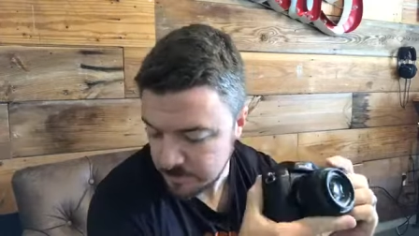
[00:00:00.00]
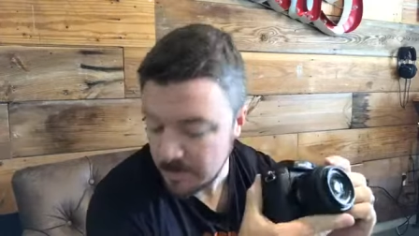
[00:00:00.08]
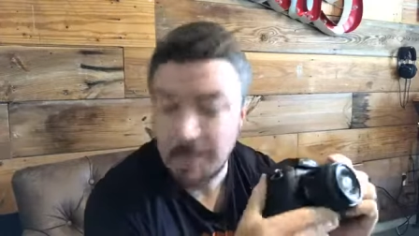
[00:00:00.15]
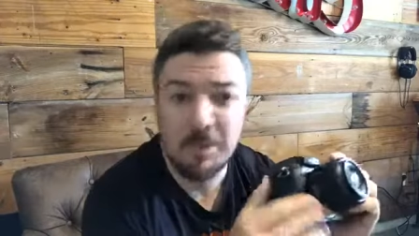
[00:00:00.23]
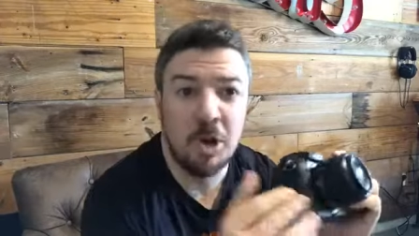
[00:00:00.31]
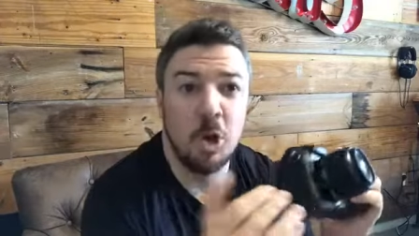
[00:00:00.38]

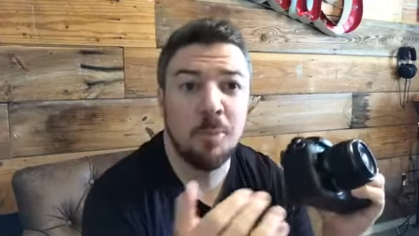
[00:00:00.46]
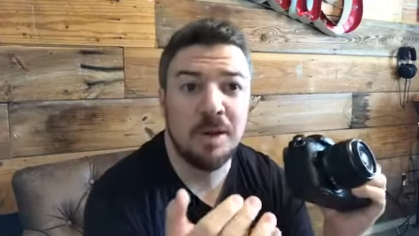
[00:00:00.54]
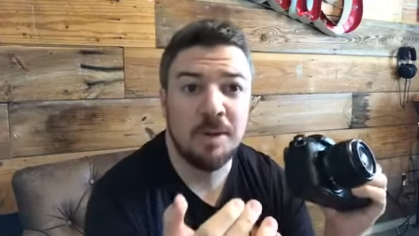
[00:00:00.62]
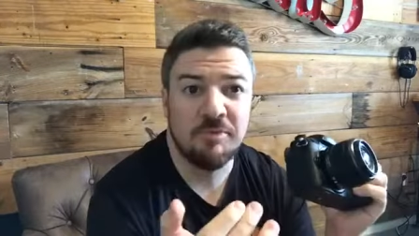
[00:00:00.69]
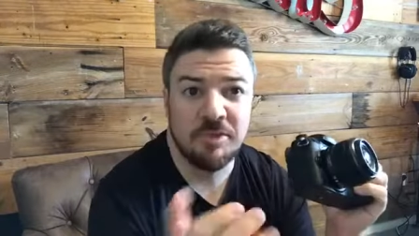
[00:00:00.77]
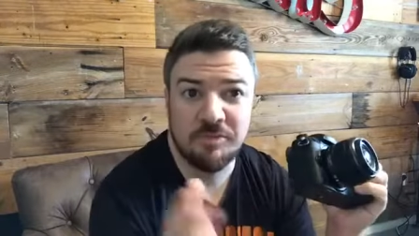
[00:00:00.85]
I'm going to open
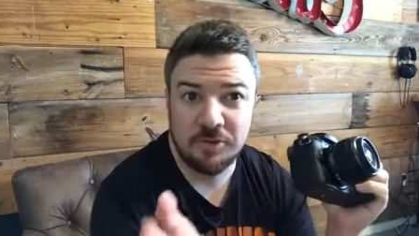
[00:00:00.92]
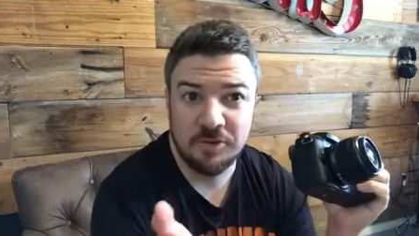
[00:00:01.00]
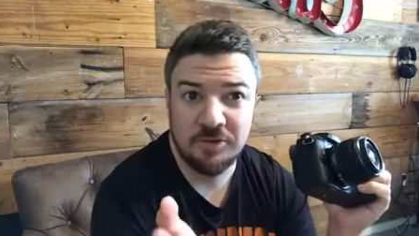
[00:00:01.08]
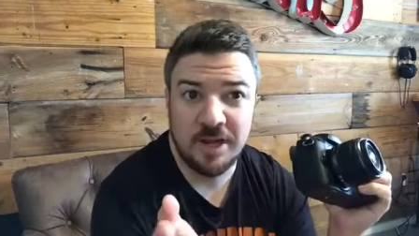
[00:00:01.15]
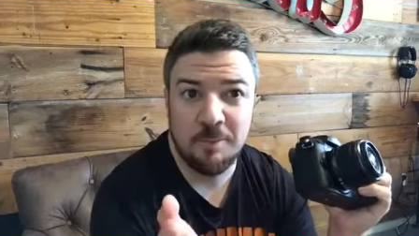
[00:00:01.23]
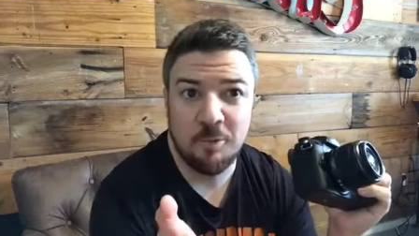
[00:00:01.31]
up for the first
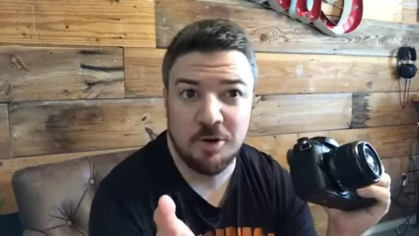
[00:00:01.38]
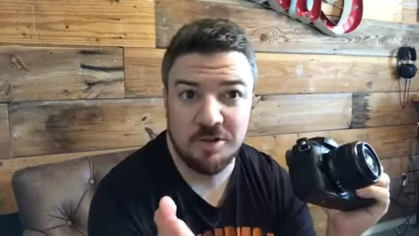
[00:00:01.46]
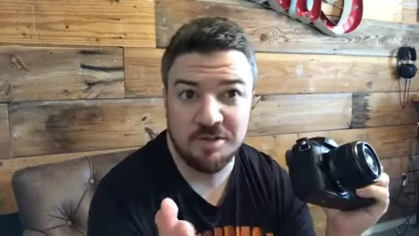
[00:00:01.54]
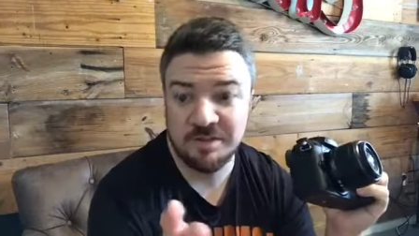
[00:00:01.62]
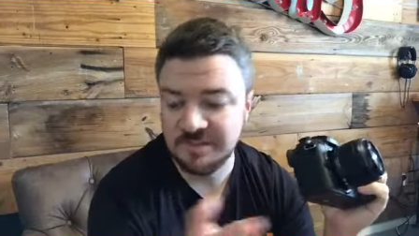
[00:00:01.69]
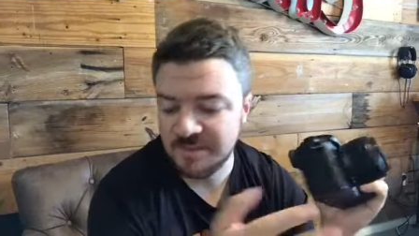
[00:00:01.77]
time one of
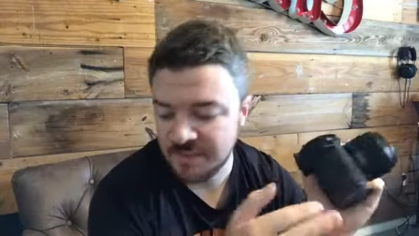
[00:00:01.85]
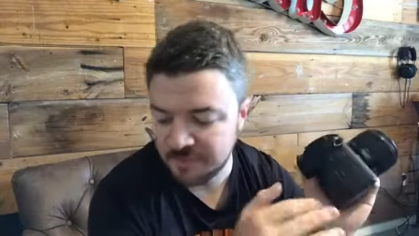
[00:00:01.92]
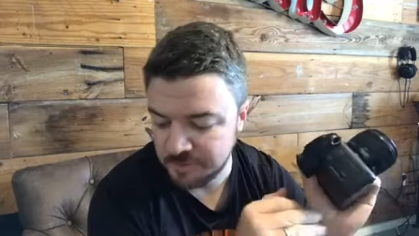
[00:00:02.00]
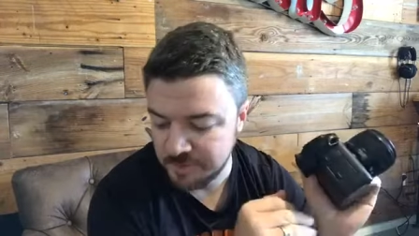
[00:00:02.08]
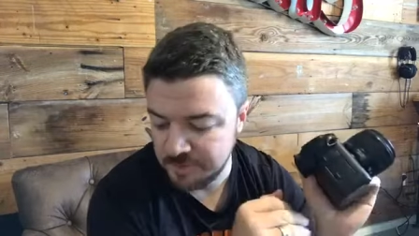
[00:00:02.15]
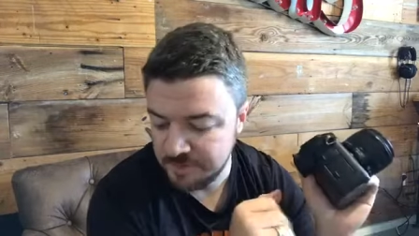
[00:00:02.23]
these
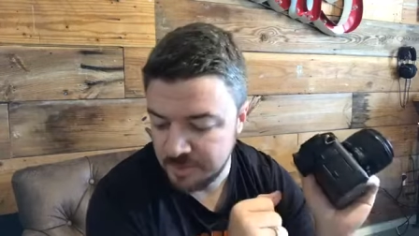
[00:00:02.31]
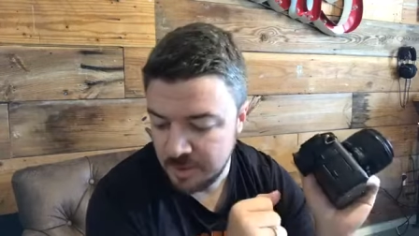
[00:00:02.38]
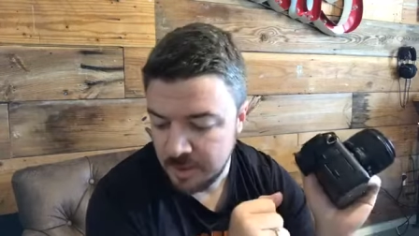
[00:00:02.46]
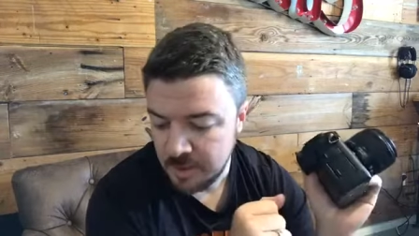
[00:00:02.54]
accessories,